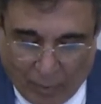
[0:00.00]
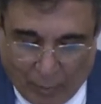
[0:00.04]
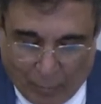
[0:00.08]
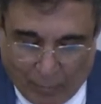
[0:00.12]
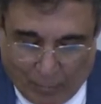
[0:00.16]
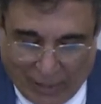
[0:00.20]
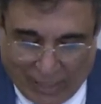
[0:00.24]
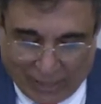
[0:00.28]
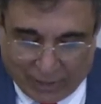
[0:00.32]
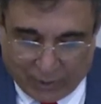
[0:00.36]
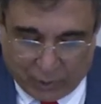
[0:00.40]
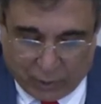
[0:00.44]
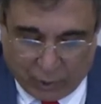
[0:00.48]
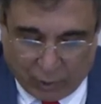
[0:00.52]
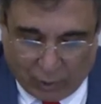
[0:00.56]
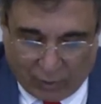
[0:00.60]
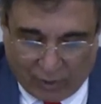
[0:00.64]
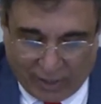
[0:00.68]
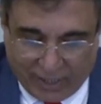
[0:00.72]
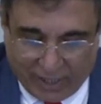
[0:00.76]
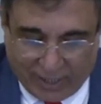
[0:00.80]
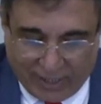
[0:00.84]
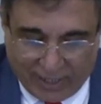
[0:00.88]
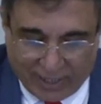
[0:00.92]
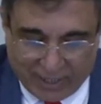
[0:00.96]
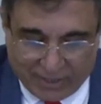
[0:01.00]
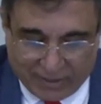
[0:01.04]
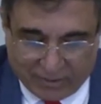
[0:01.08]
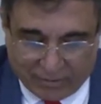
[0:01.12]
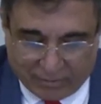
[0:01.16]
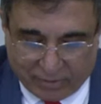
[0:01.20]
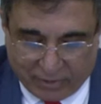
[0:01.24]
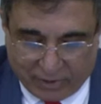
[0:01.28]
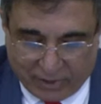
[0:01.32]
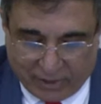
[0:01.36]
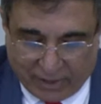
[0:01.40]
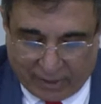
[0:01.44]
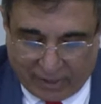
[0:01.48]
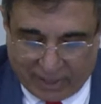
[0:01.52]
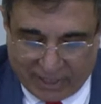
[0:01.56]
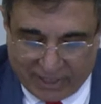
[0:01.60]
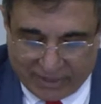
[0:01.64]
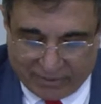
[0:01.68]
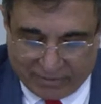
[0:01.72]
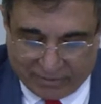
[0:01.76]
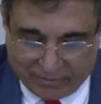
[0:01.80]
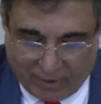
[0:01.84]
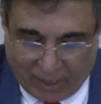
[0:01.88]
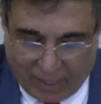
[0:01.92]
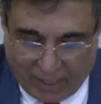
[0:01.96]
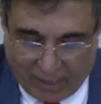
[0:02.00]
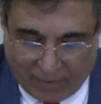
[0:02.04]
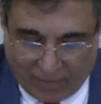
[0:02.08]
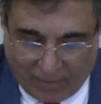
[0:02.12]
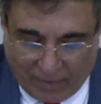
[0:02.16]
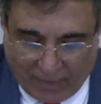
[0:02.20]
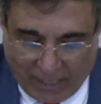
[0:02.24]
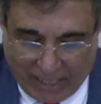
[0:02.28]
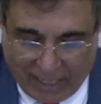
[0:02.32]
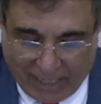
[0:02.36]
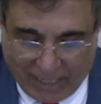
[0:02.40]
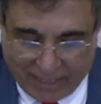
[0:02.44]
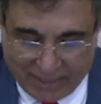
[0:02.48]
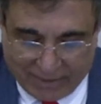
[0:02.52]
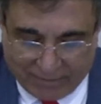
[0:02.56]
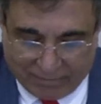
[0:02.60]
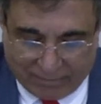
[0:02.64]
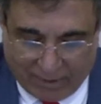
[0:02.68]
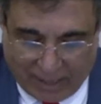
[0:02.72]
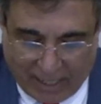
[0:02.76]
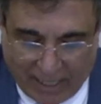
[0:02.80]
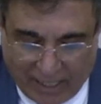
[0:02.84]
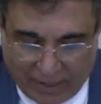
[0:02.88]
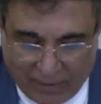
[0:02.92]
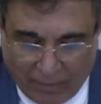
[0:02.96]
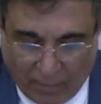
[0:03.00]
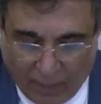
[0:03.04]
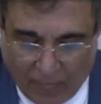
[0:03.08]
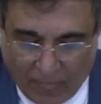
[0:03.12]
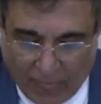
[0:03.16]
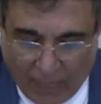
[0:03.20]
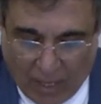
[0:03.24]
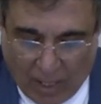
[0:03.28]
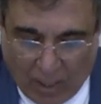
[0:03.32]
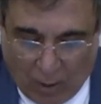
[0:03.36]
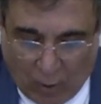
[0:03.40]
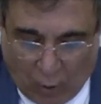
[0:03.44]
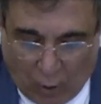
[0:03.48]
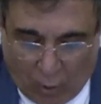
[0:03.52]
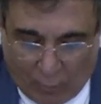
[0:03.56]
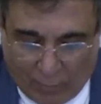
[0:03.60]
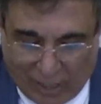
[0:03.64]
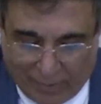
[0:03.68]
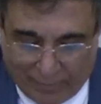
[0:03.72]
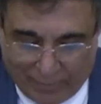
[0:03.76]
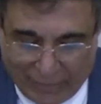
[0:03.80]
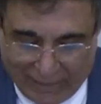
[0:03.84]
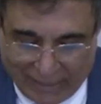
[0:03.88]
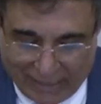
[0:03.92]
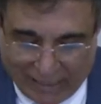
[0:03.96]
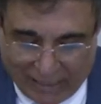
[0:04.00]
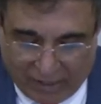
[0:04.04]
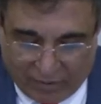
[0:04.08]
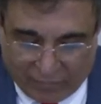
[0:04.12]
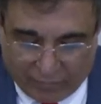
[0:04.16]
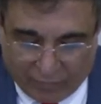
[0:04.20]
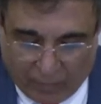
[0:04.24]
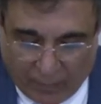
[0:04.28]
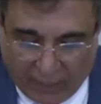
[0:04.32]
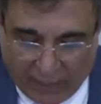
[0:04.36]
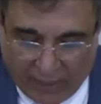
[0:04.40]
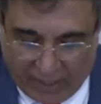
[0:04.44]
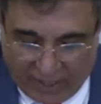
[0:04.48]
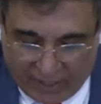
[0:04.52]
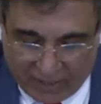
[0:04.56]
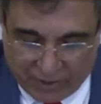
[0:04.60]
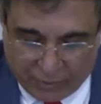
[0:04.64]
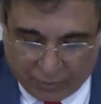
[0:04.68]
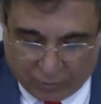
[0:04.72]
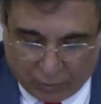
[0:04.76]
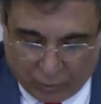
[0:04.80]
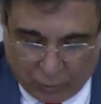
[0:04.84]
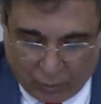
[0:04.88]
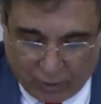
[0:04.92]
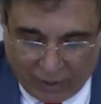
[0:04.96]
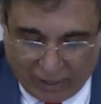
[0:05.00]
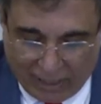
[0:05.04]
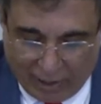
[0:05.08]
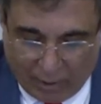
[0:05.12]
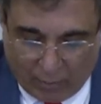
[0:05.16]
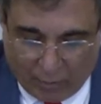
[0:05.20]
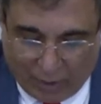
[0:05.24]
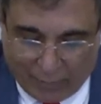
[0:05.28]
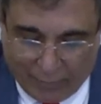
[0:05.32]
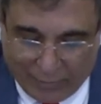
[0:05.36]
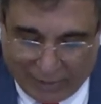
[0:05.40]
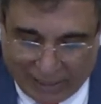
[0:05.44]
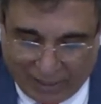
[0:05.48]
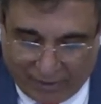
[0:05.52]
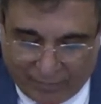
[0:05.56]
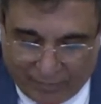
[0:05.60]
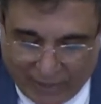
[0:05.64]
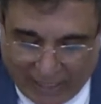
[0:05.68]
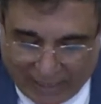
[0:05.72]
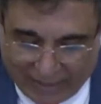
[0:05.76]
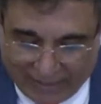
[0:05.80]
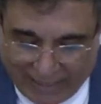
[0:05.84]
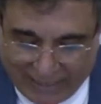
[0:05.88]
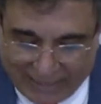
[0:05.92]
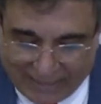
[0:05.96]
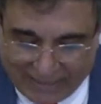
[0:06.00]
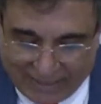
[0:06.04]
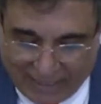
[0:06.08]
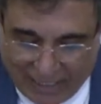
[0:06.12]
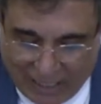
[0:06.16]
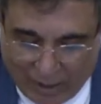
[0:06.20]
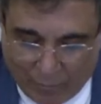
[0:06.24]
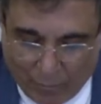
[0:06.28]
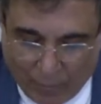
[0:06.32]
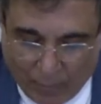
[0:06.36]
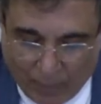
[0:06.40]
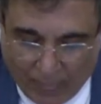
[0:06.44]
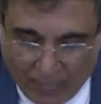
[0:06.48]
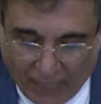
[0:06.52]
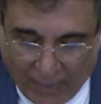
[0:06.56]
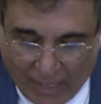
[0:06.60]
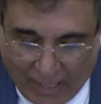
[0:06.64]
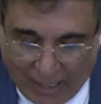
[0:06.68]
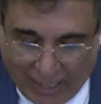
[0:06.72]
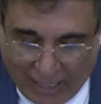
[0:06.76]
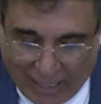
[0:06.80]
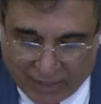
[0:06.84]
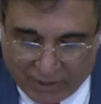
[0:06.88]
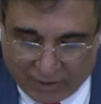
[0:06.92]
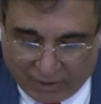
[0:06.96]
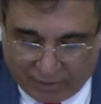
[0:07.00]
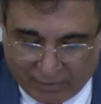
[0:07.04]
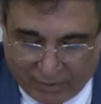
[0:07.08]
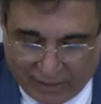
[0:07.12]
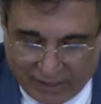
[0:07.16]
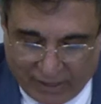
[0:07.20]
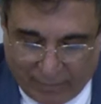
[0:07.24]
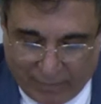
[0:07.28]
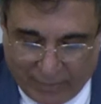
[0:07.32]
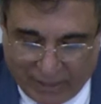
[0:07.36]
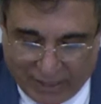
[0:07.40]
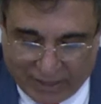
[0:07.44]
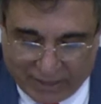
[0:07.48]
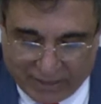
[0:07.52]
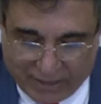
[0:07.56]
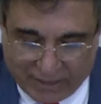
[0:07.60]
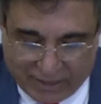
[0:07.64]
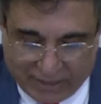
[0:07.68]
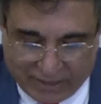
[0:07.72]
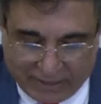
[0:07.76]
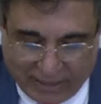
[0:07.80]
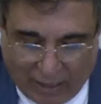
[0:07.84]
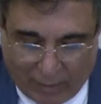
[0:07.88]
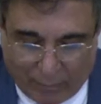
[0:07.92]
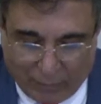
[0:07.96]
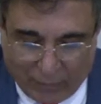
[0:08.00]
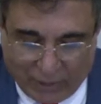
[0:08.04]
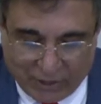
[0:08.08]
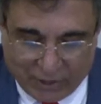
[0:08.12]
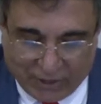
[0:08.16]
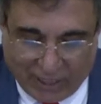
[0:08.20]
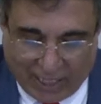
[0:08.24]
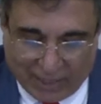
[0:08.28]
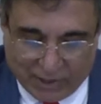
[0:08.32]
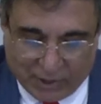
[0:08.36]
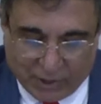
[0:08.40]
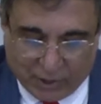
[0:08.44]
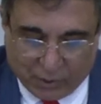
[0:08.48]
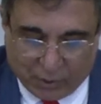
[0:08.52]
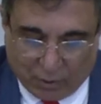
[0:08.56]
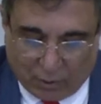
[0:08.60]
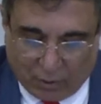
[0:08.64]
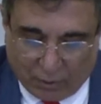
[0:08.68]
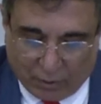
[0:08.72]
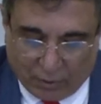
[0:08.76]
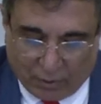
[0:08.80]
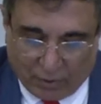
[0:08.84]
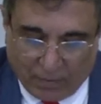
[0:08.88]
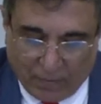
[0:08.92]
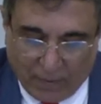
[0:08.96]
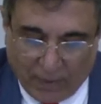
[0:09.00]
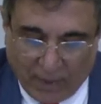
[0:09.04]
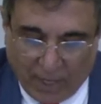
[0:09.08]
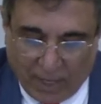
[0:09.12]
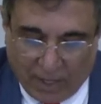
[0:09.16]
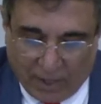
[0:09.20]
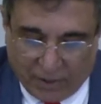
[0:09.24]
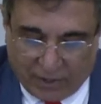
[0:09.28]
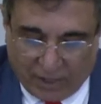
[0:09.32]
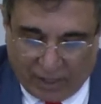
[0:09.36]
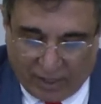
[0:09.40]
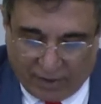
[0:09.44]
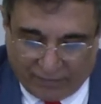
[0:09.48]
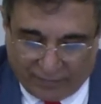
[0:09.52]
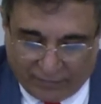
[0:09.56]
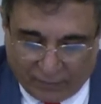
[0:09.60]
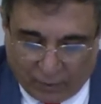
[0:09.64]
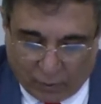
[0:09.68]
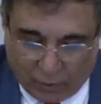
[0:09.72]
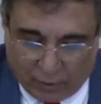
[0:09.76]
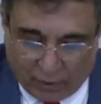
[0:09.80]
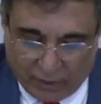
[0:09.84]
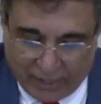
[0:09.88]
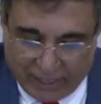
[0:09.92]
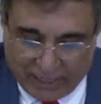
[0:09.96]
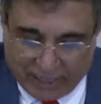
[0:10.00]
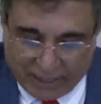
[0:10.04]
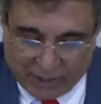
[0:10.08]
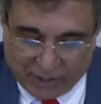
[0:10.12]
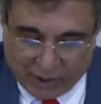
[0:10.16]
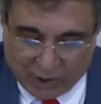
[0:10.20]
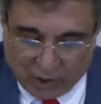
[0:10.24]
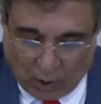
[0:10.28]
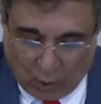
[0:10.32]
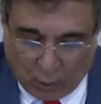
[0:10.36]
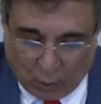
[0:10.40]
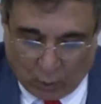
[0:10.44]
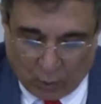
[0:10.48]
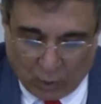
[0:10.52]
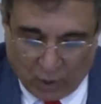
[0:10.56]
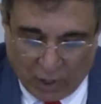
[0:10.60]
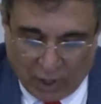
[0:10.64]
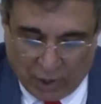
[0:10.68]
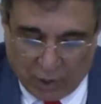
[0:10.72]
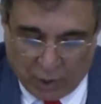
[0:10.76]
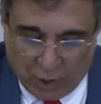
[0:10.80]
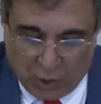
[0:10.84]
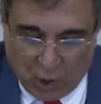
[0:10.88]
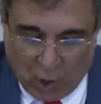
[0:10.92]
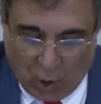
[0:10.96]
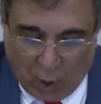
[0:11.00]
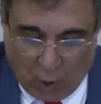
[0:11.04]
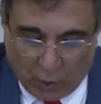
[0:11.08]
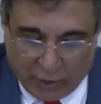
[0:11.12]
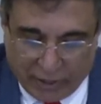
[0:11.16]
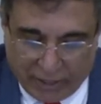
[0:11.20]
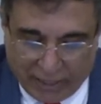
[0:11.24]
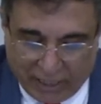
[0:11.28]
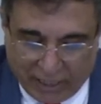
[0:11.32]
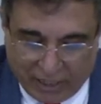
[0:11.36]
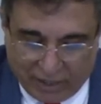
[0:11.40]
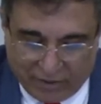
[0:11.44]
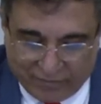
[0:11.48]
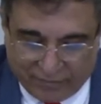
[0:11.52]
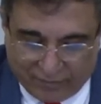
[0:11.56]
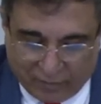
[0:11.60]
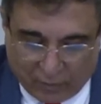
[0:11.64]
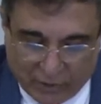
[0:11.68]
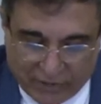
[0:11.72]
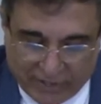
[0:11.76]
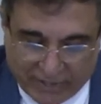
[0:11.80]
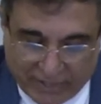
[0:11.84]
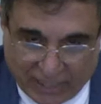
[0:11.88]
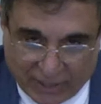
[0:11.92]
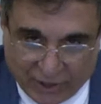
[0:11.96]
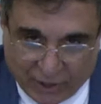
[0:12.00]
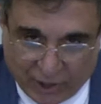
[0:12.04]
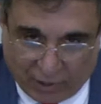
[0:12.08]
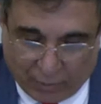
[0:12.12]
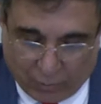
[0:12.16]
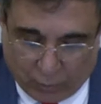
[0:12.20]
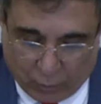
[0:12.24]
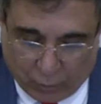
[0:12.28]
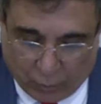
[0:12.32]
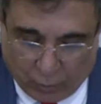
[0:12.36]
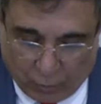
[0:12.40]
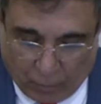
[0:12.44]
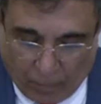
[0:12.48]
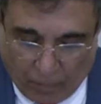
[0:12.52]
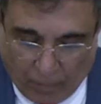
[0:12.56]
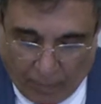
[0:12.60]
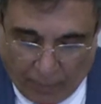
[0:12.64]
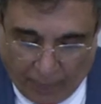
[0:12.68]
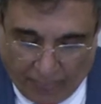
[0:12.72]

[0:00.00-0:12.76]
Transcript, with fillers: But during his, his, uh, his reign, Omar believed, his rule, Omar believed that Islam has already been established and strong Therefore, he saw no need for such a rule.